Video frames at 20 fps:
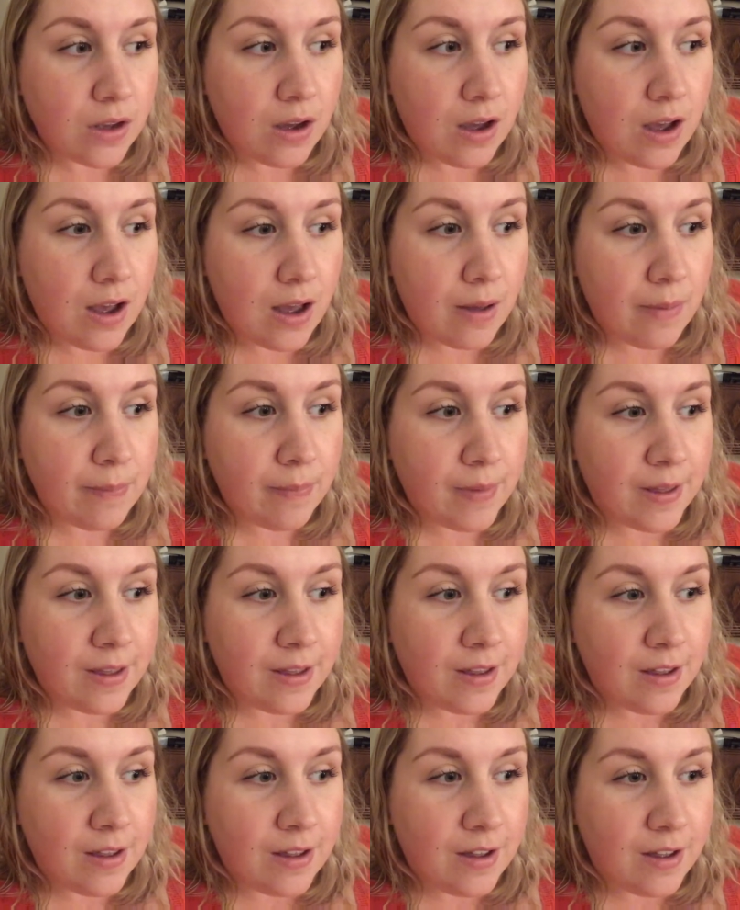
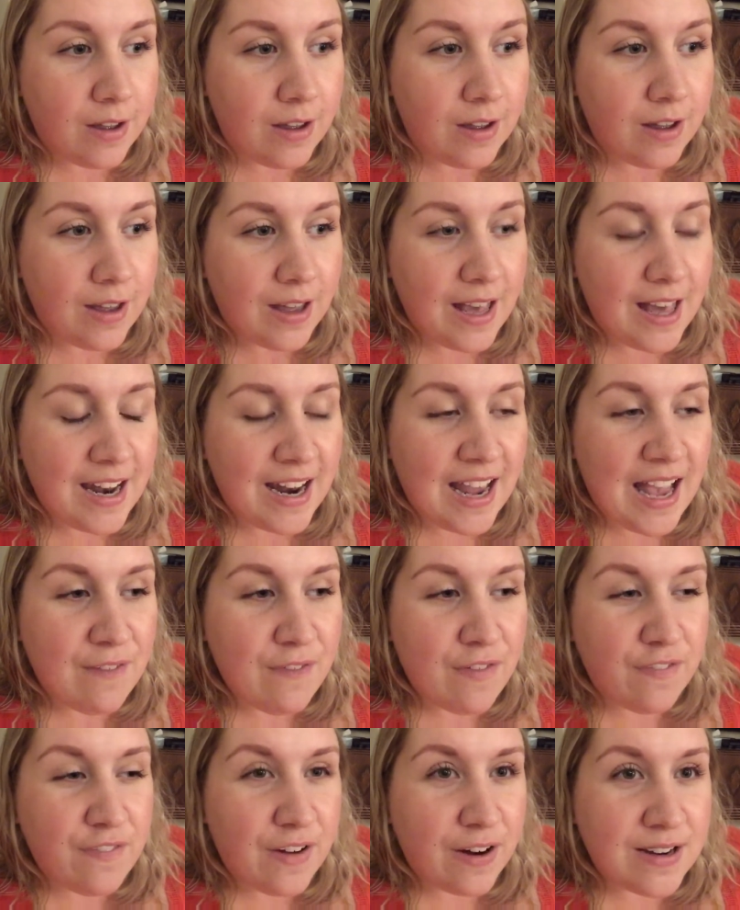and I
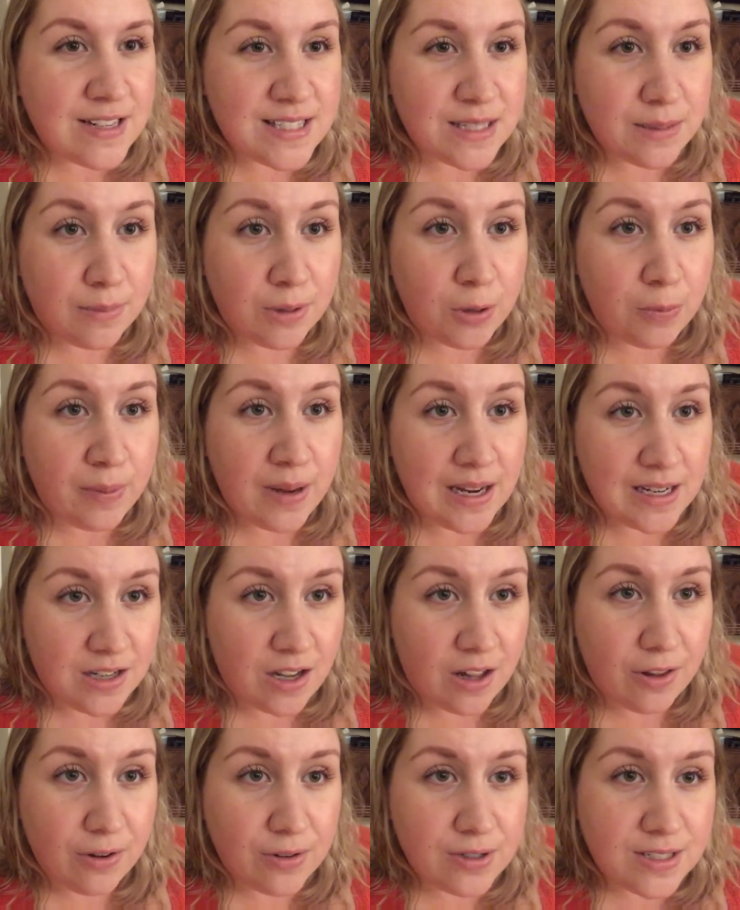have a very similar pain
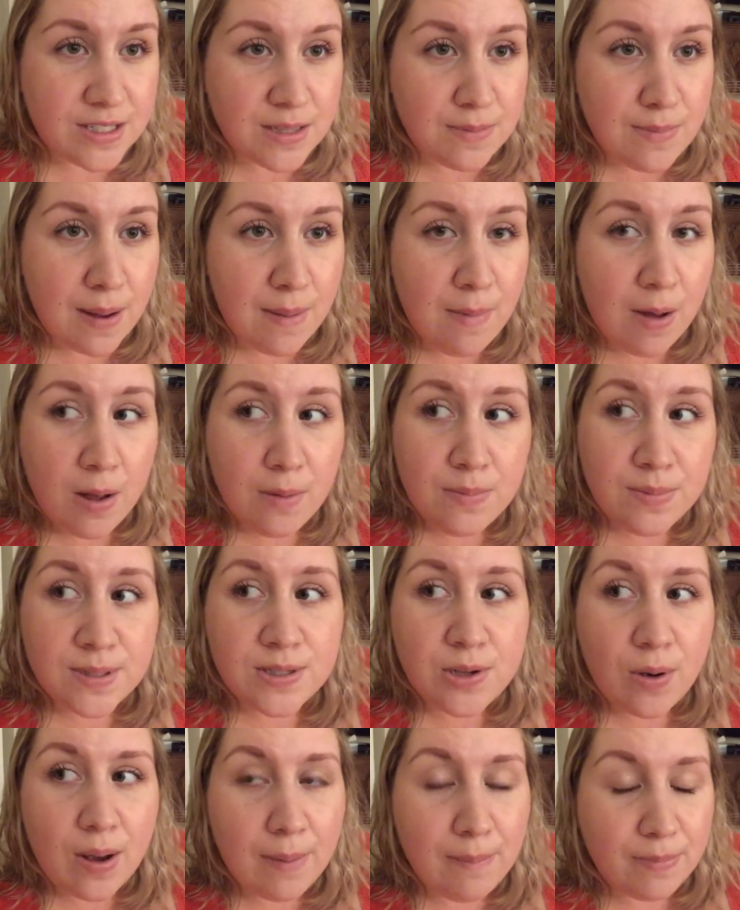tolerance to my mom,
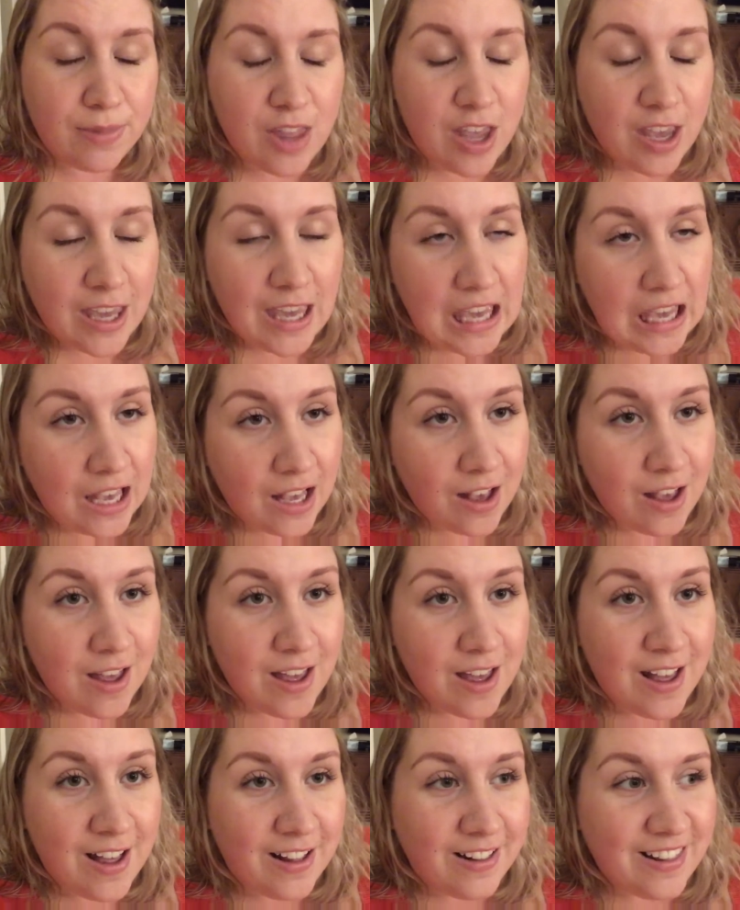so I'm thinking,
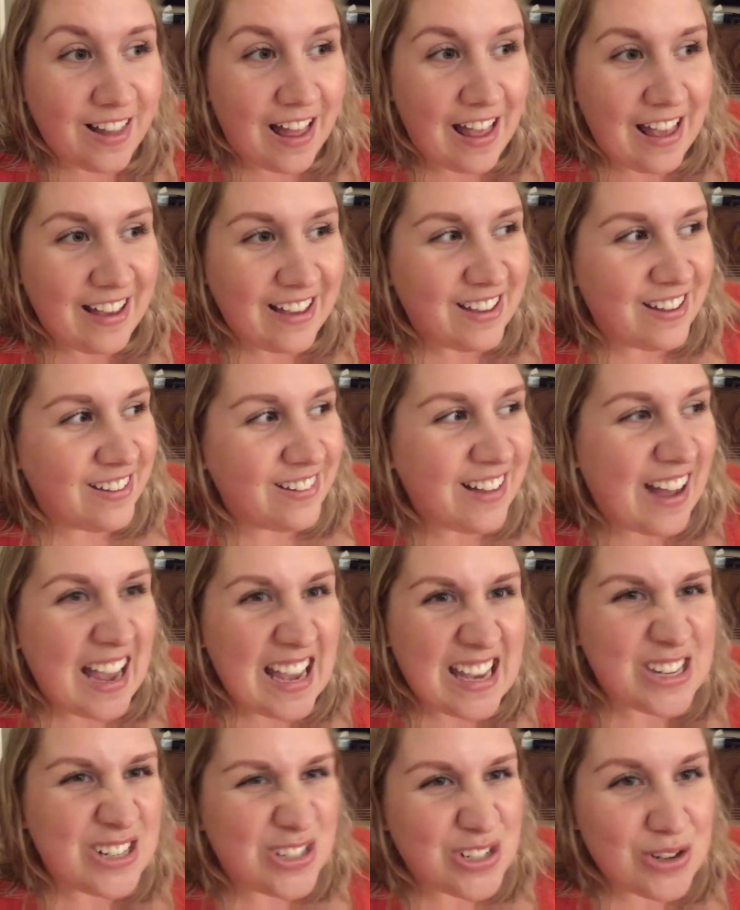like,
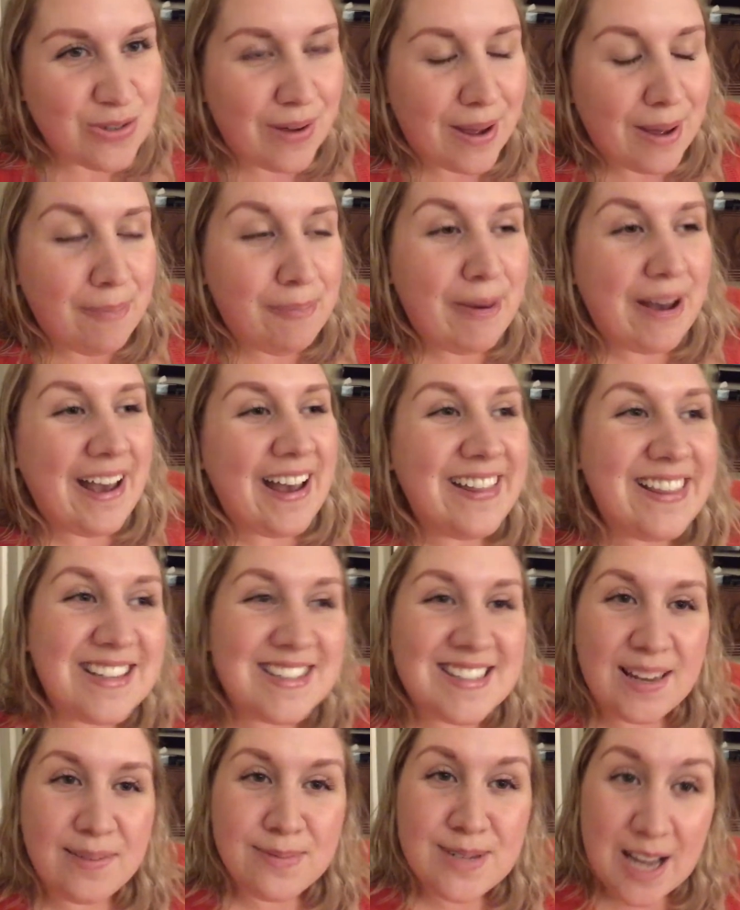I can do it. But at the
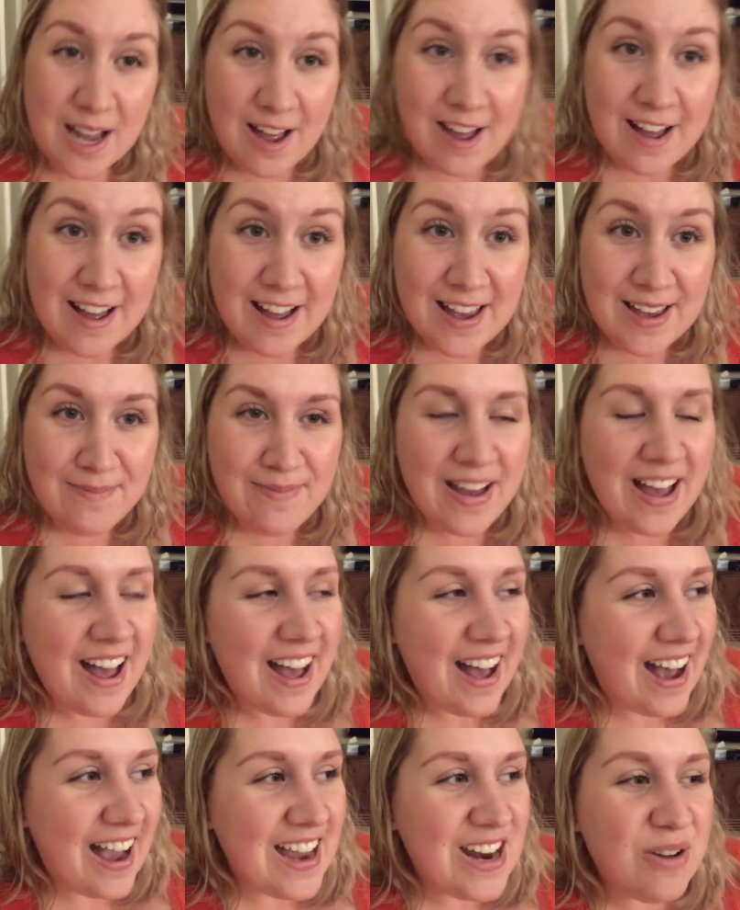same time,
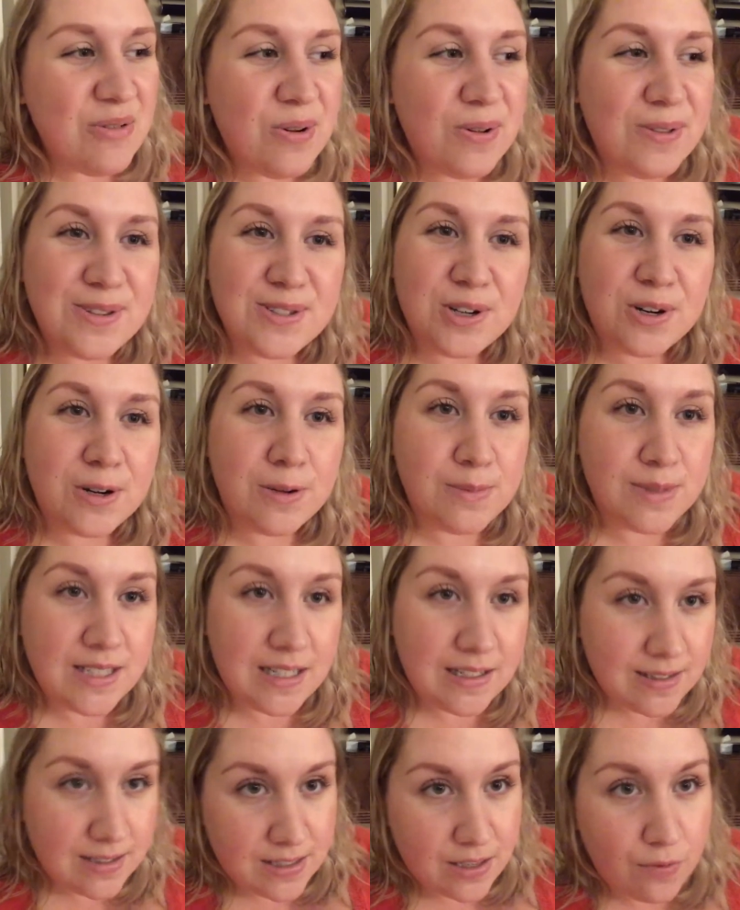I don't know the
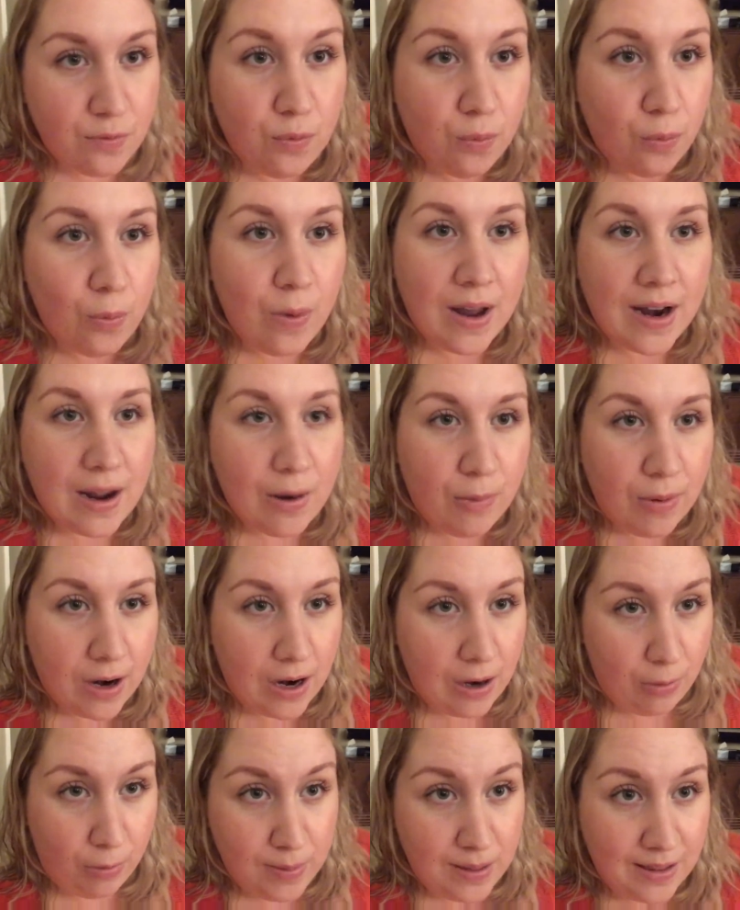circumstances of where
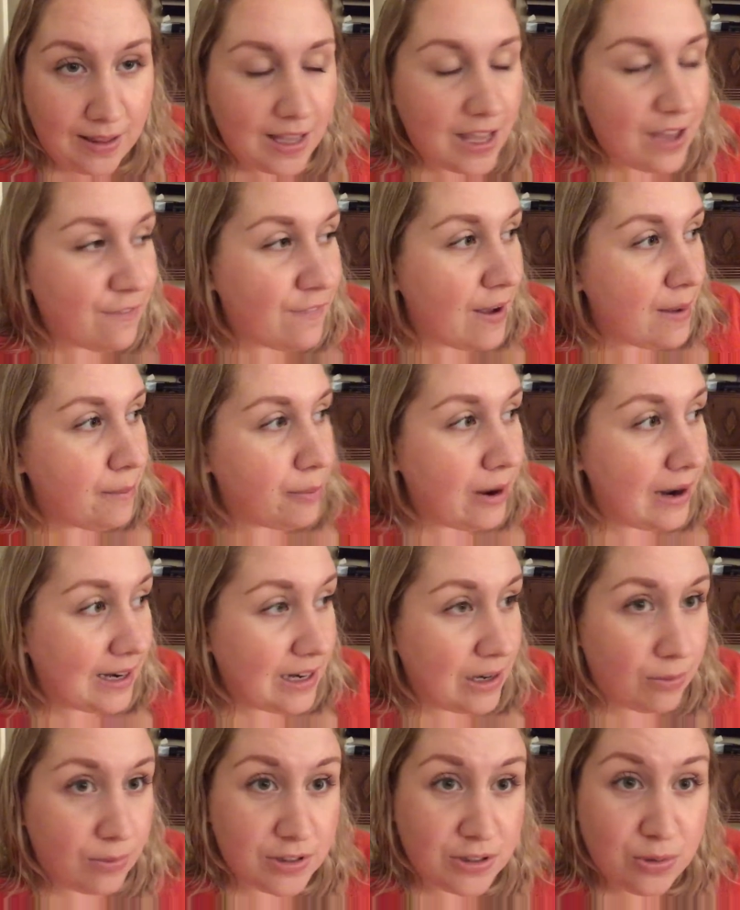I will be. Like, if I'm
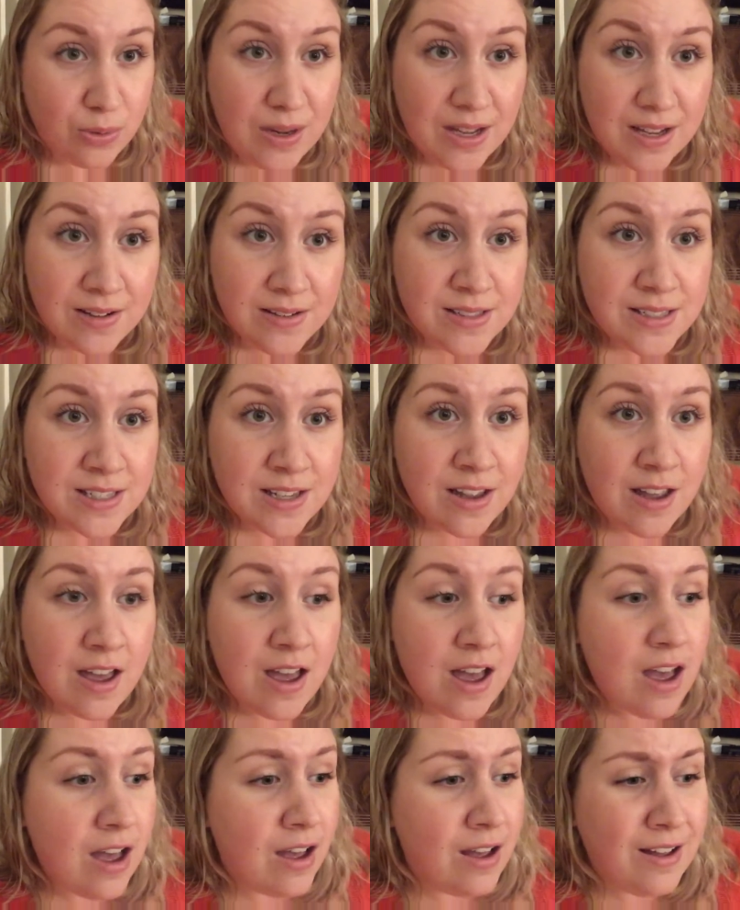pregnant with twins,
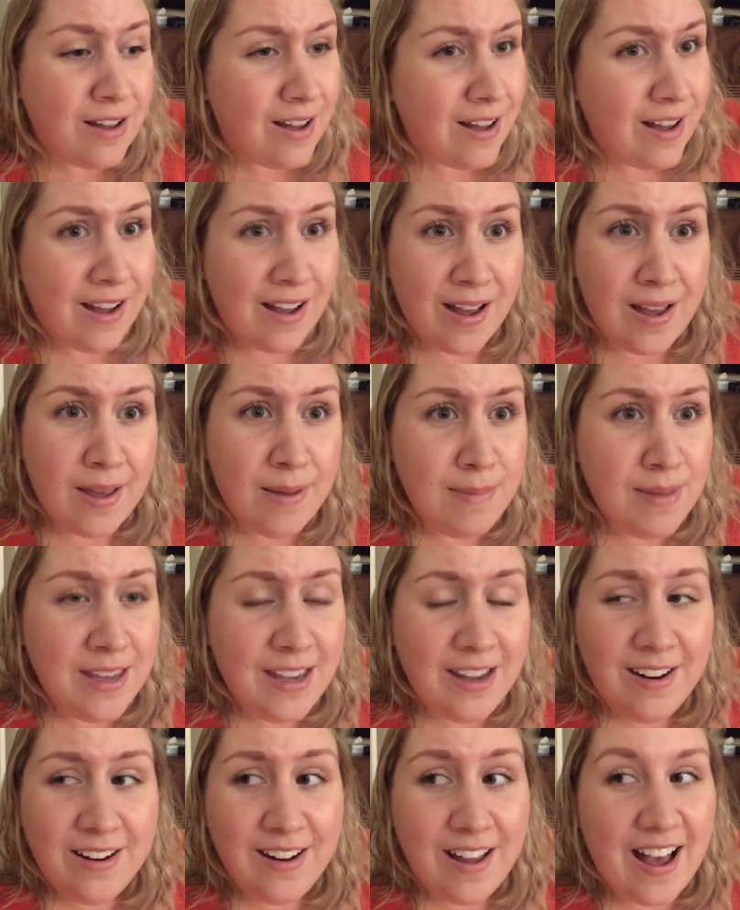I
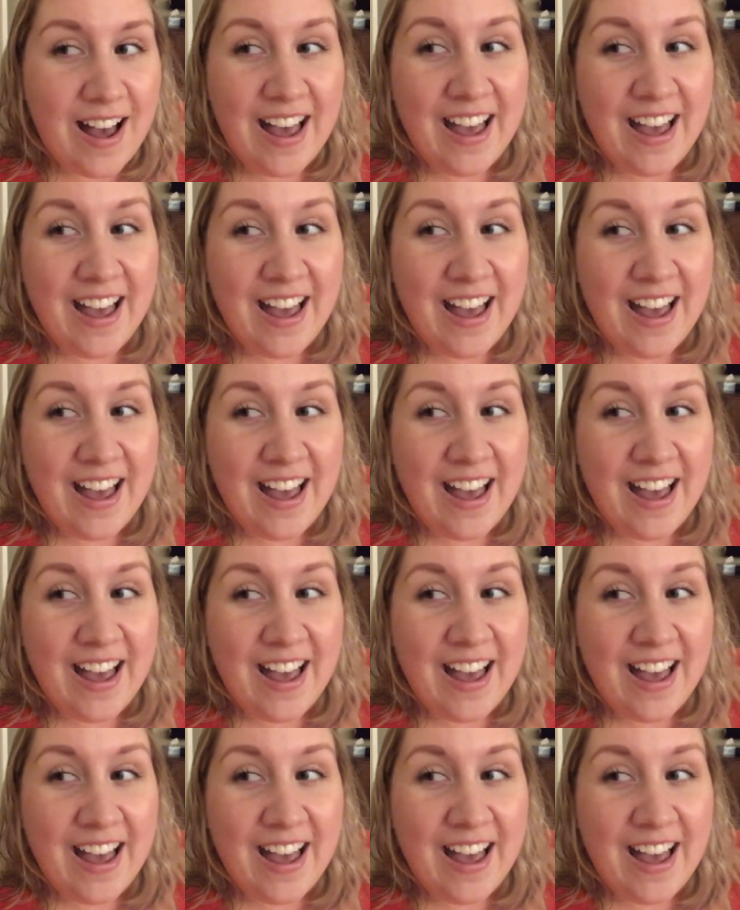mean,